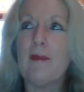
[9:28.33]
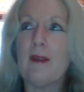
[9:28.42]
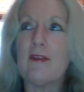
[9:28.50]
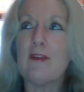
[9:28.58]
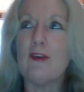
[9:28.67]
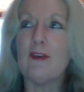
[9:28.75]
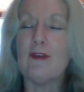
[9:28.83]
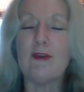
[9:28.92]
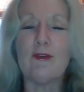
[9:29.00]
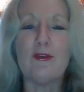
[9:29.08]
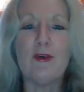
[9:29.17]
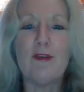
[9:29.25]
it's not to feel
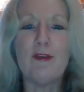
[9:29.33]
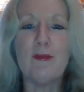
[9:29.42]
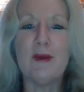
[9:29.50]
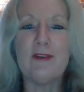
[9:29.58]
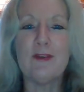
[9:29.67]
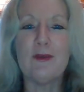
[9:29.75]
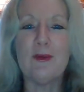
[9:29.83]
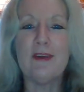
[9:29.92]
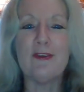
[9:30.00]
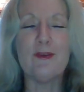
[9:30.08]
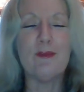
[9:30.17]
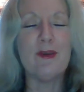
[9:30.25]
sorry for my
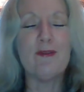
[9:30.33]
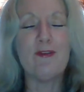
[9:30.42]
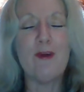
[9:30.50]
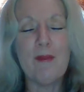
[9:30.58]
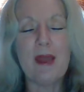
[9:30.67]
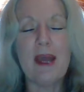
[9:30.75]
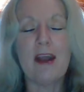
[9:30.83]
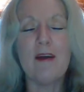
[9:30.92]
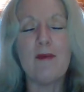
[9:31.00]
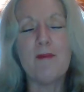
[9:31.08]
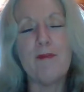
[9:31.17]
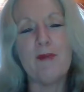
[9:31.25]
situation. But from that
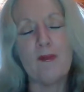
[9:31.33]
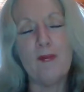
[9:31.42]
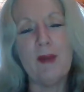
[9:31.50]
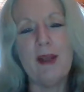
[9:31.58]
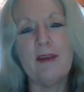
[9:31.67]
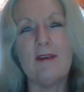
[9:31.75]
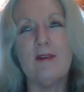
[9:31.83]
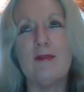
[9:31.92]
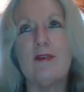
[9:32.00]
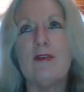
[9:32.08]
perspective,